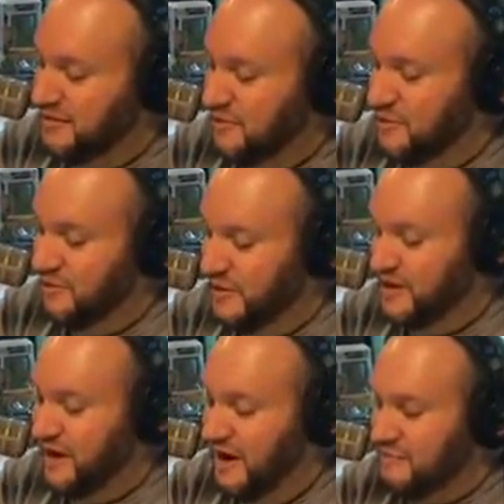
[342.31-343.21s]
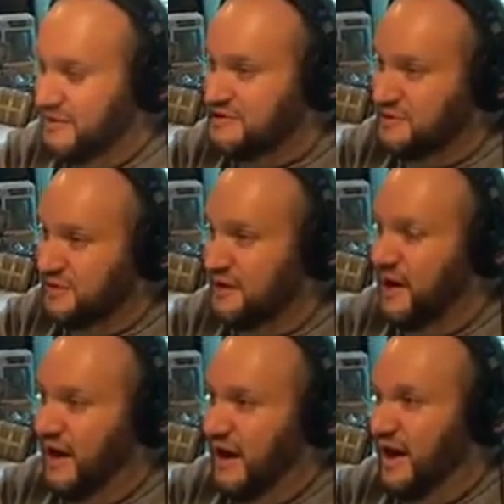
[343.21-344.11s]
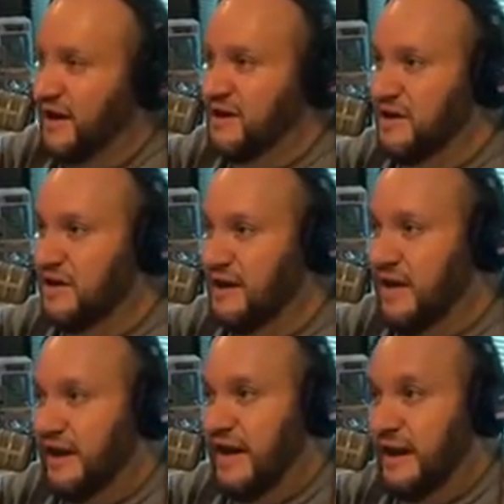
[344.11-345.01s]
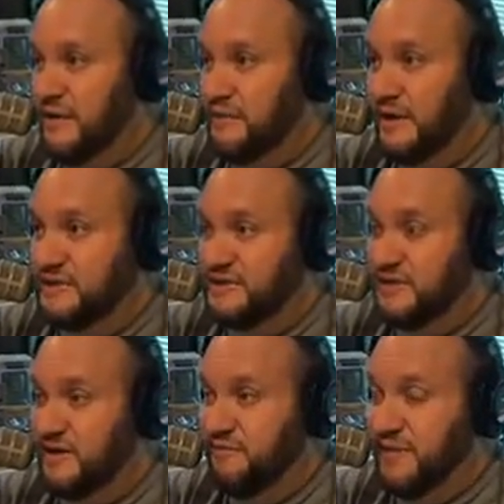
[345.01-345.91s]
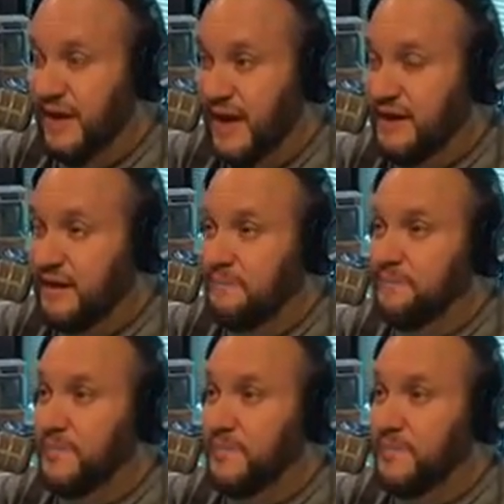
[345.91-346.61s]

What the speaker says: at the La Jolla Comedy Store. Again, you mentioned Duff McKagan.